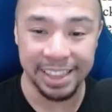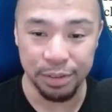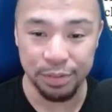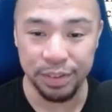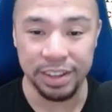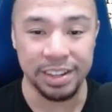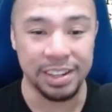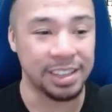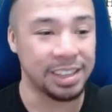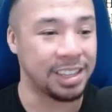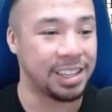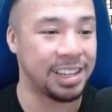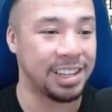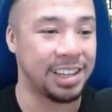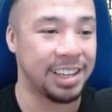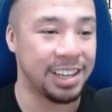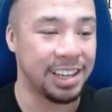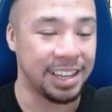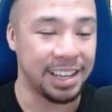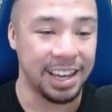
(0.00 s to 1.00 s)
difficult
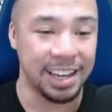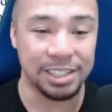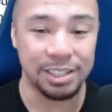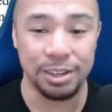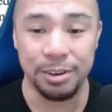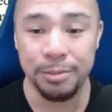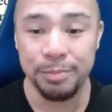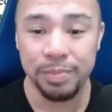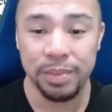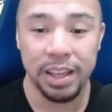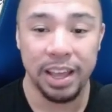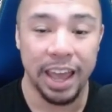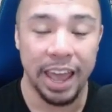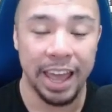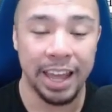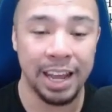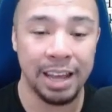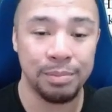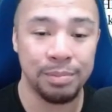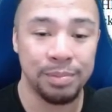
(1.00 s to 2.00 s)
yeah, so,
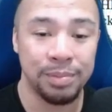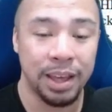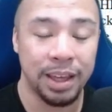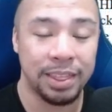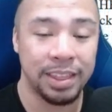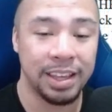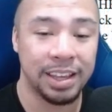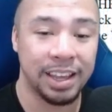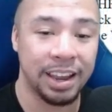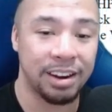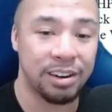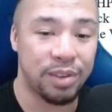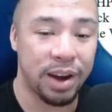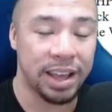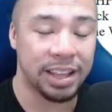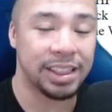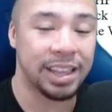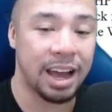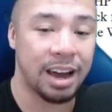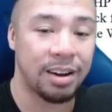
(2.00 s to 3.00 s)
and I'm thinking
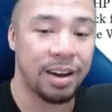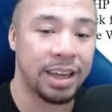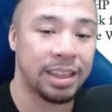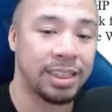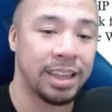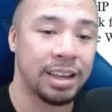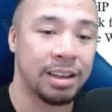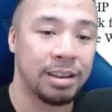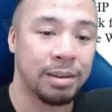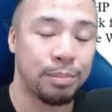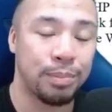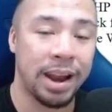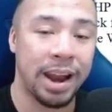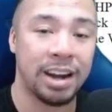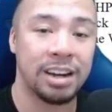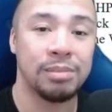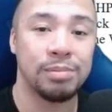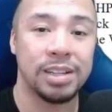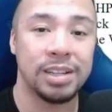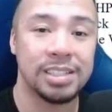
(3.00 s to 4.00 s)
right now, I think
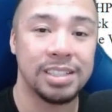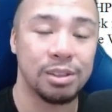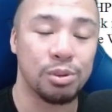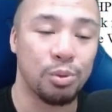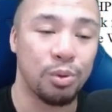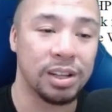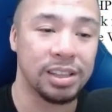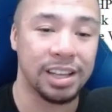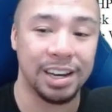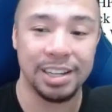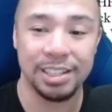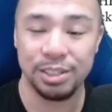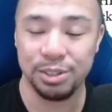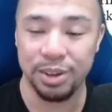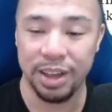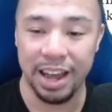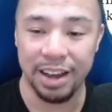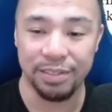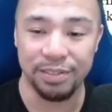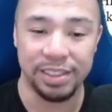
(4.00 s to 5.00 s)
Plarium does not want us to
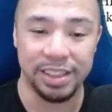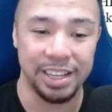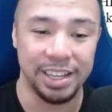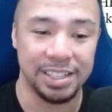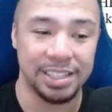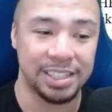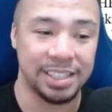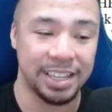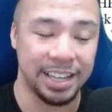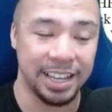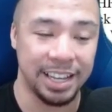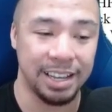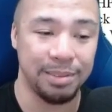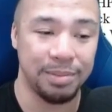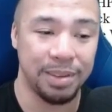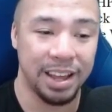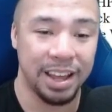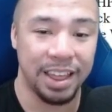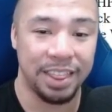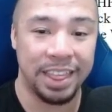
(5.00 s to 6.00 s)
have this
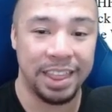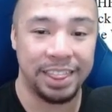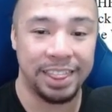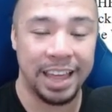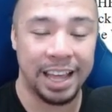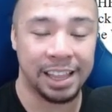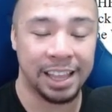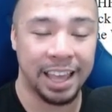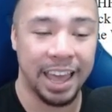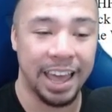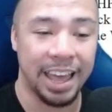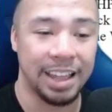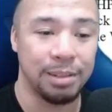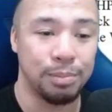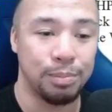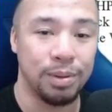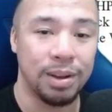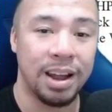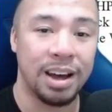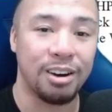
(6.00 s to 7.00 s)
team that, that can
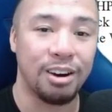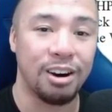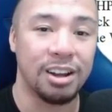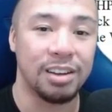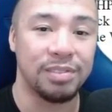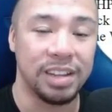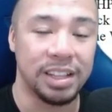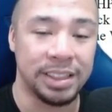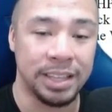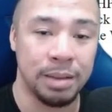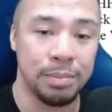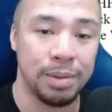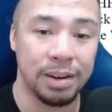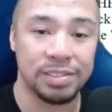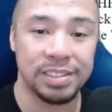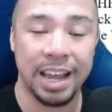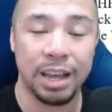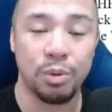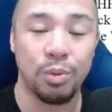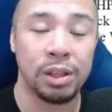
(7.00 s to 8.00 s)
block all of the
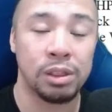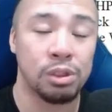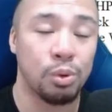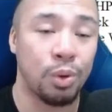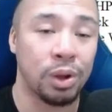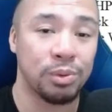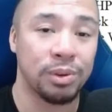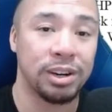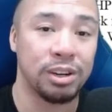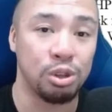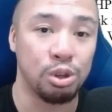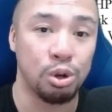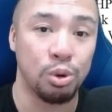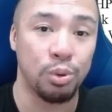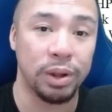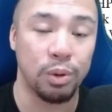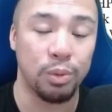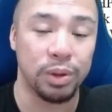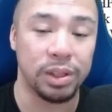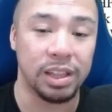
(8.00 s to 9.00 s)
debuffs, like what, what we are
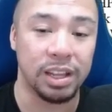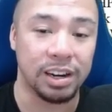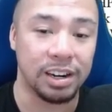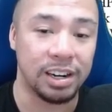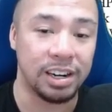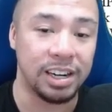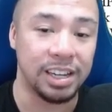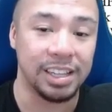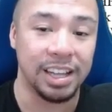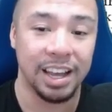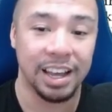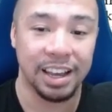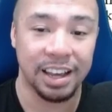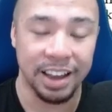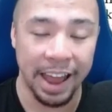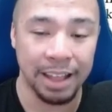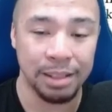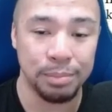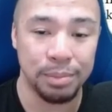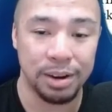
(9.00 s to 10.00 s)
doing with the current
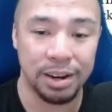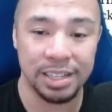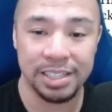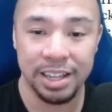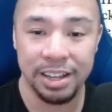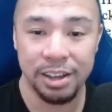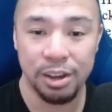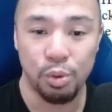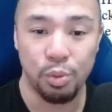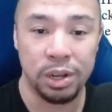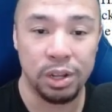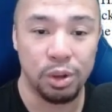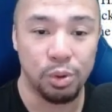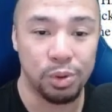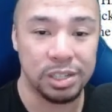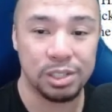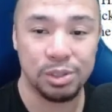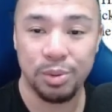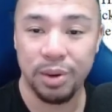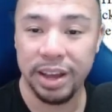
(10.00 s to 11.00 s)
clan boss, which,
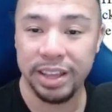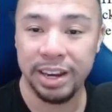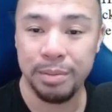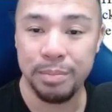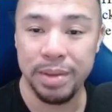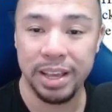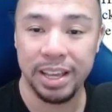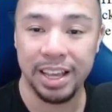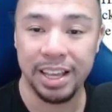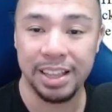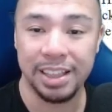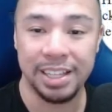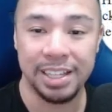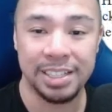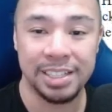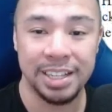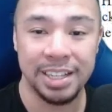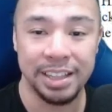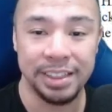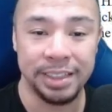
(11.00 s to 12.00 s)
which is why they're making
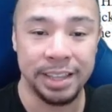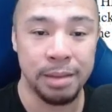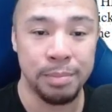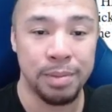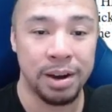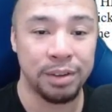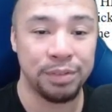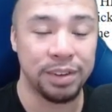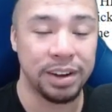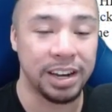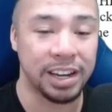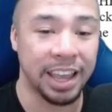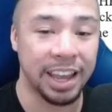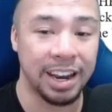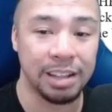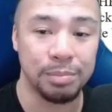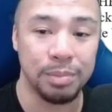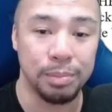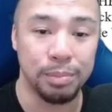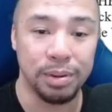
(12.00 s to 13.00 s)
this debuff uh,
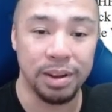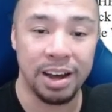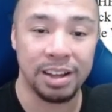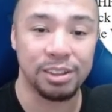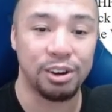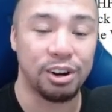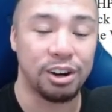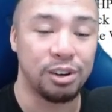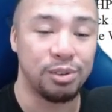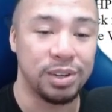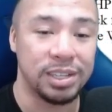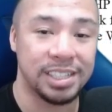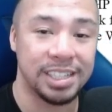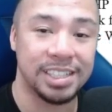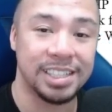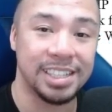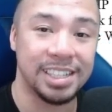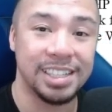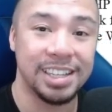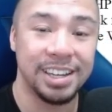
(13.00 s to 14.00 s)
cannot be blocked or
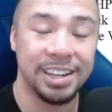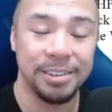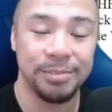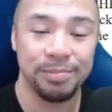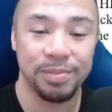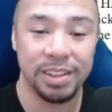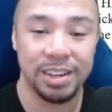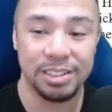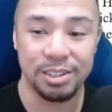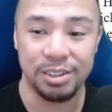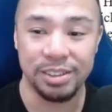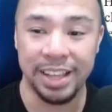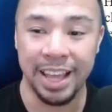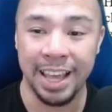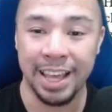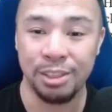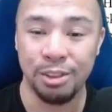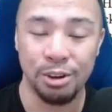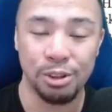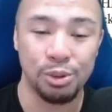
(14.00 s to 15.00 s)
resisted. So
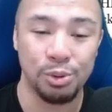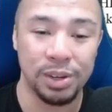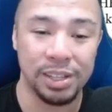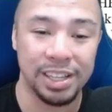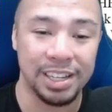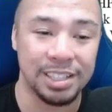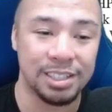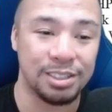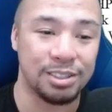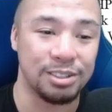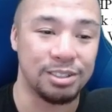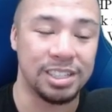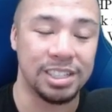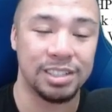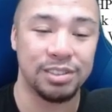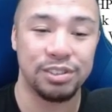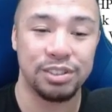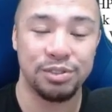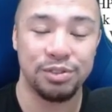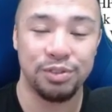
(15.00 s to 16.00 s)
they don't want us to
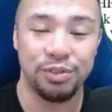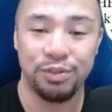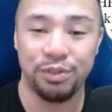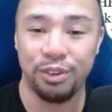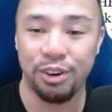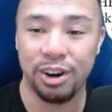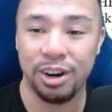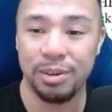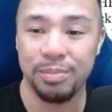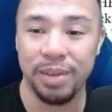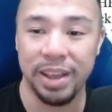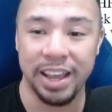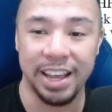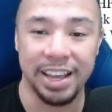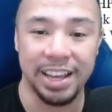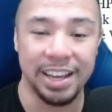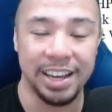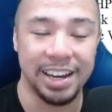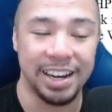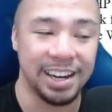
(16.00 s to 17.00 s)
just form
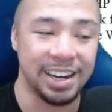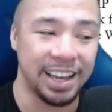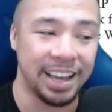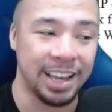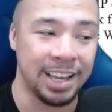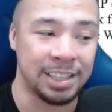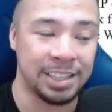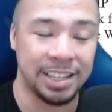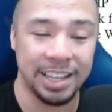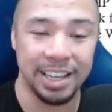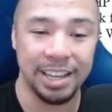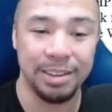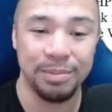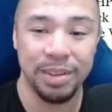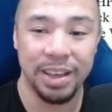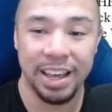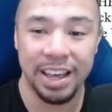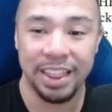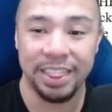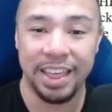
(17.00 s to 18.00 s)
a, uh, a team
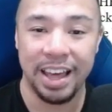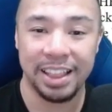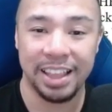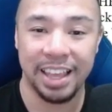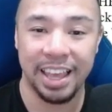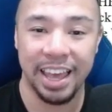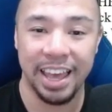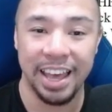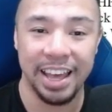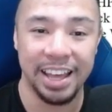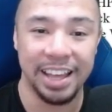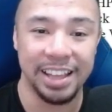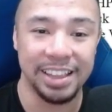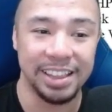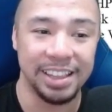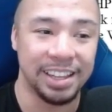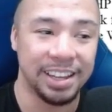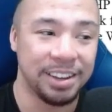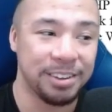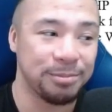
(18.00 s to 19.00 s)
that
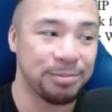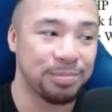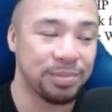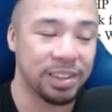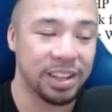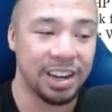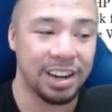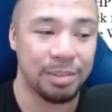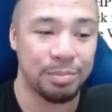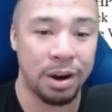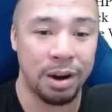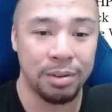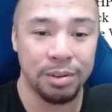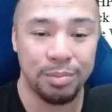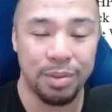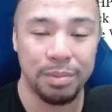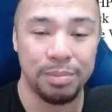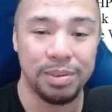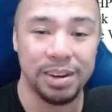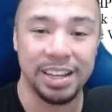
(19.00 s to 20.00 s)
can uh, pro
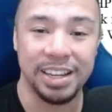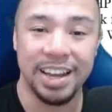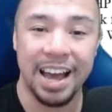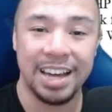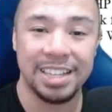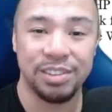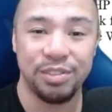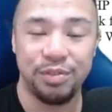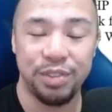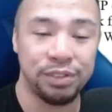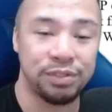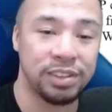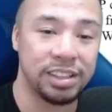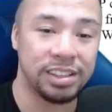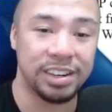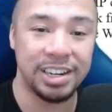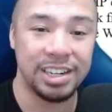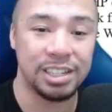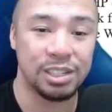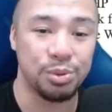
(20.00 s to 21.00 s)
probably last 50
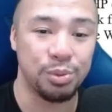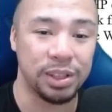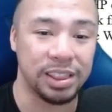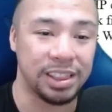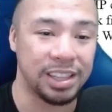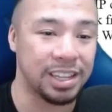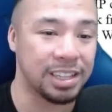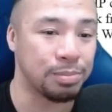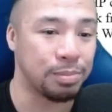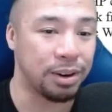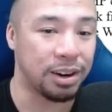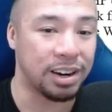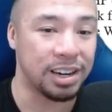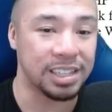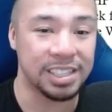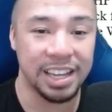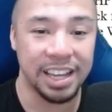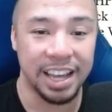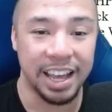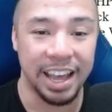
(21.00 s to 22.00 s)
turns with this
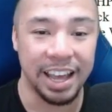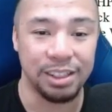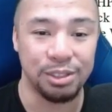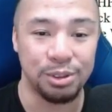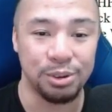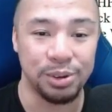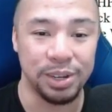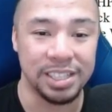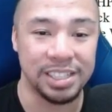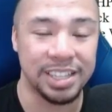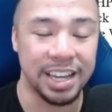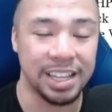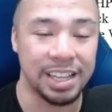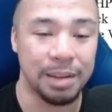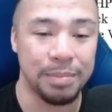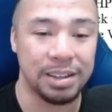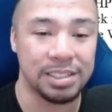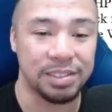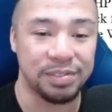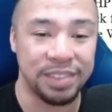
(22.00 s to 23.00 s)
boss and do insane
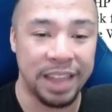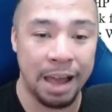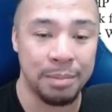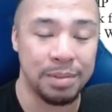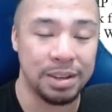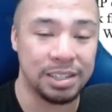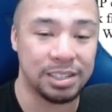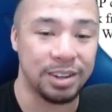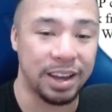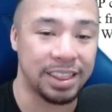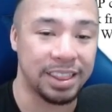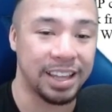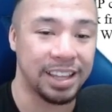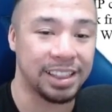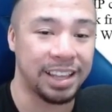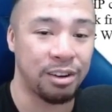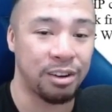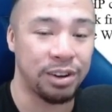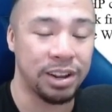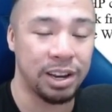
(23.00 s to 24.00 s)
amounts of damage. So I
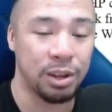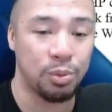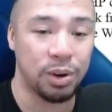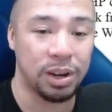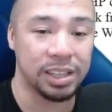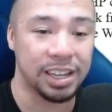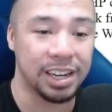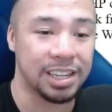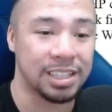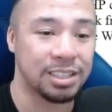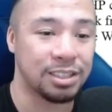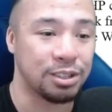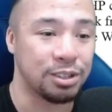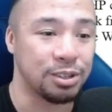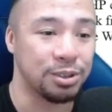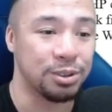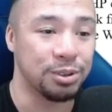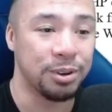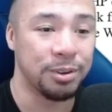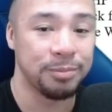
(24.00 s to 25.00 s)
think they really want us
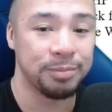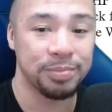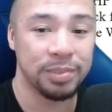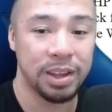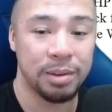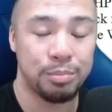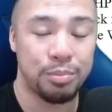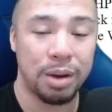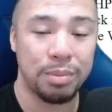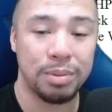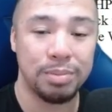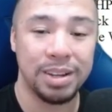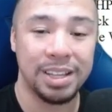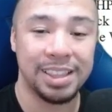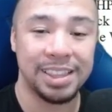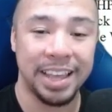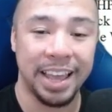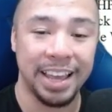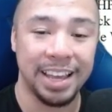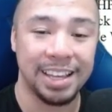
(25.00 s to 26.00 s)
to probably
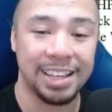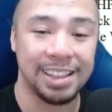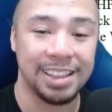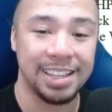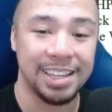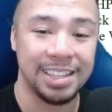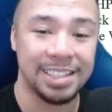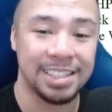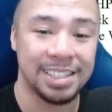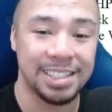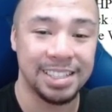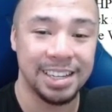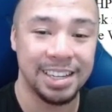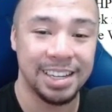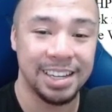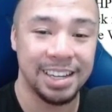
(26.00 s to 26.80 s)
take these